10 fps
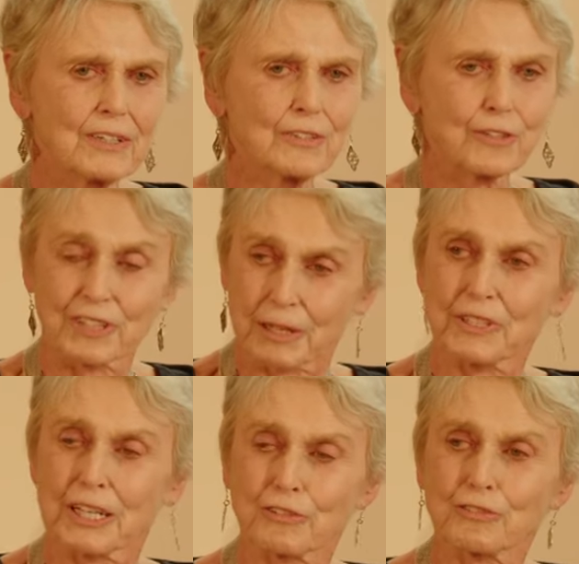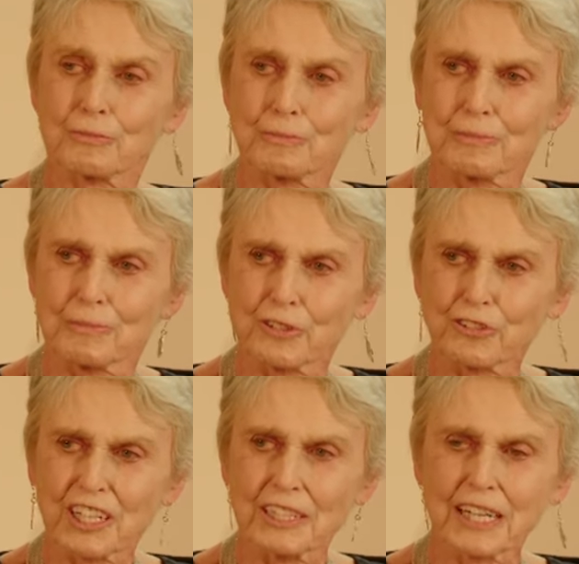So that, yes, we
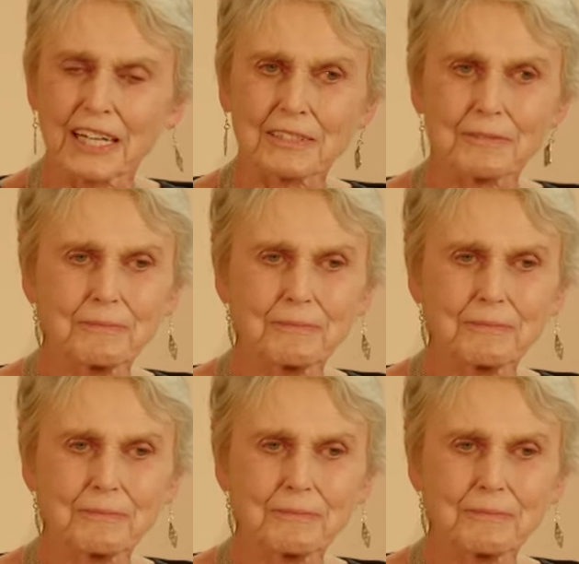shared that.